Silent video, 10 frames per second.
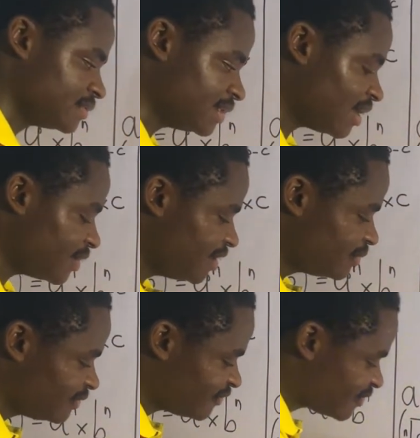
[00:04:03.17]
Now,
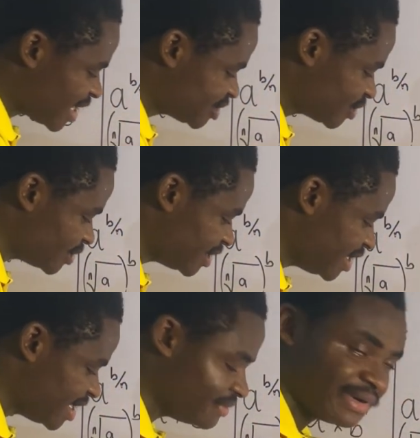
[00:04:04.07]
in fraction
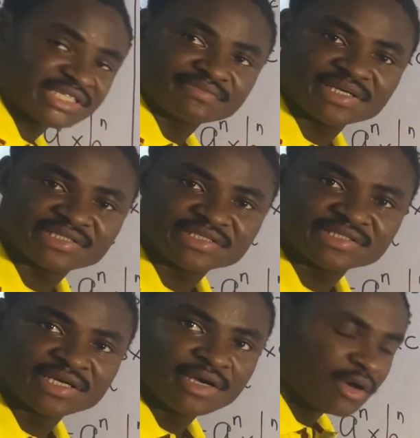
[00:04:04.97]
here in
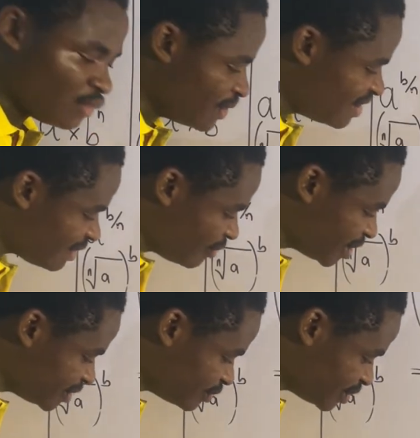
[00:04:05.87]
mathematics, whenever
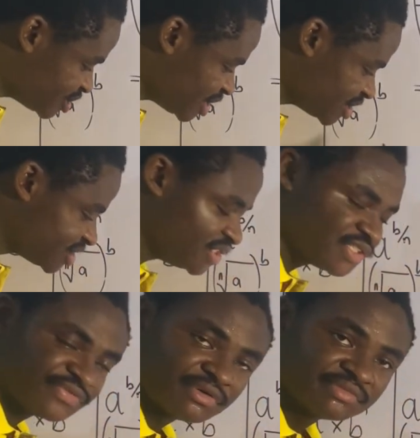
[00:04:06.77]
we change
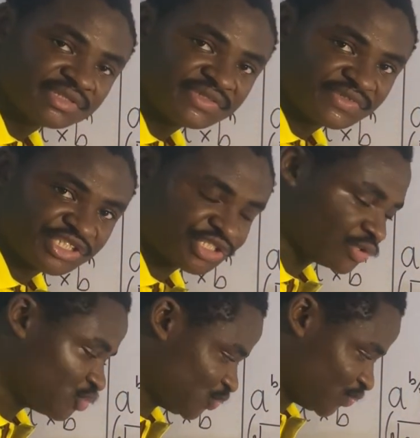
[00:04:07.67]
this from
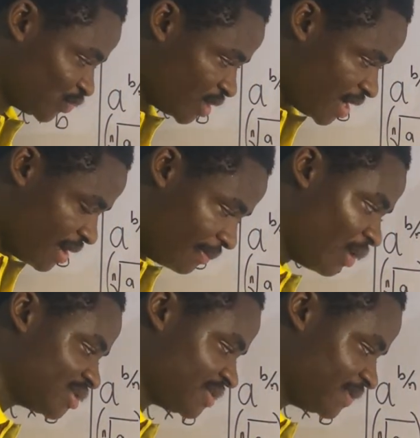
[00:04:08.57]
division to
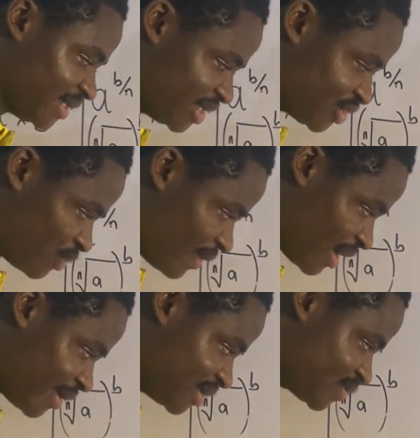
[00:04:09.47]
multiplication, we
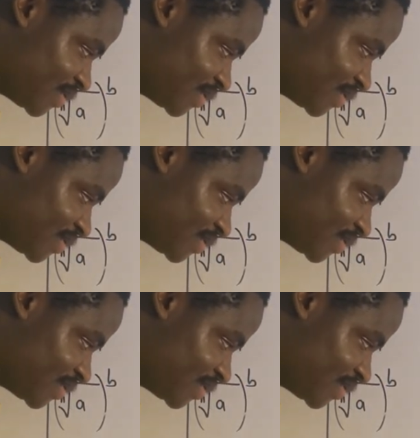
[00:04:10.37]
are going